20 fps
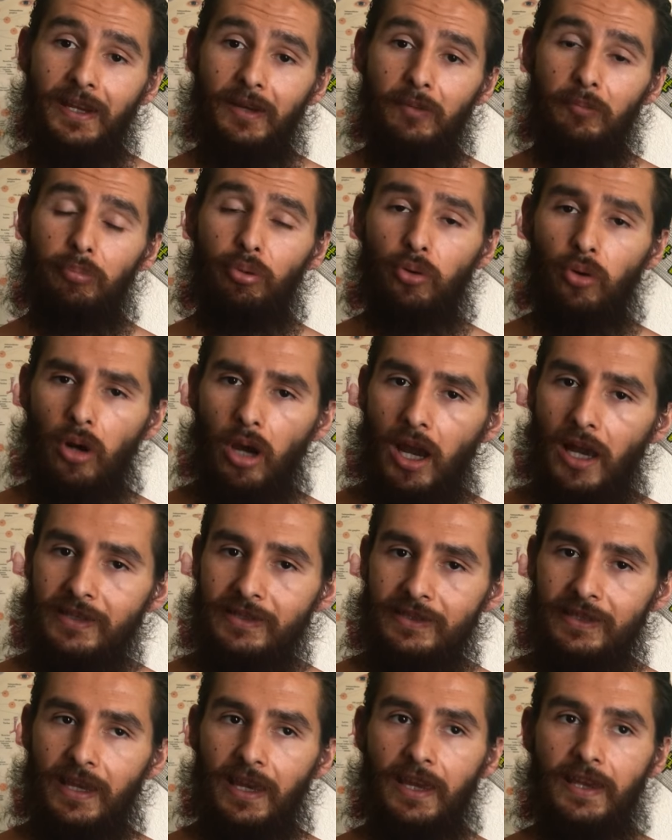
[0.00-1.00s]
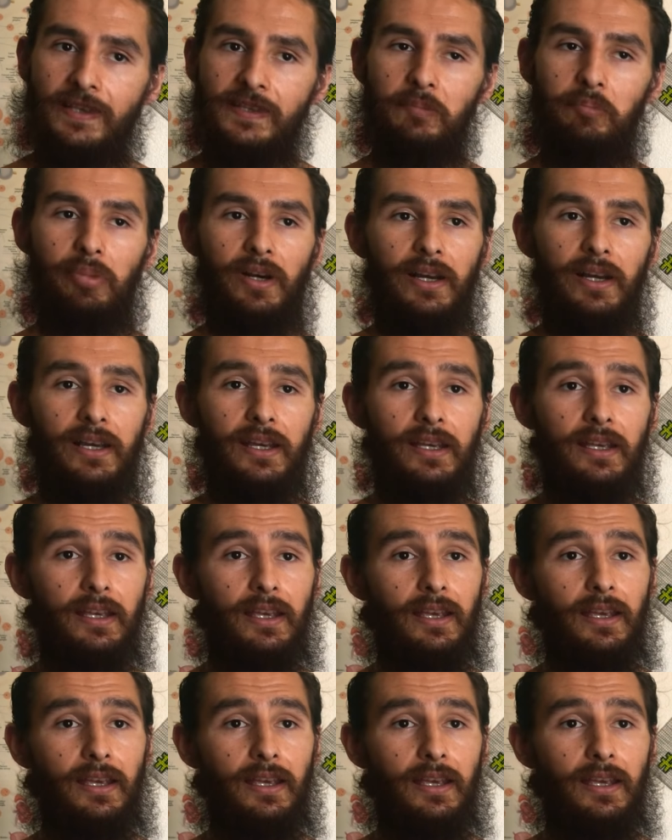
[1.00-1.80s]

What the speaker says: and process, but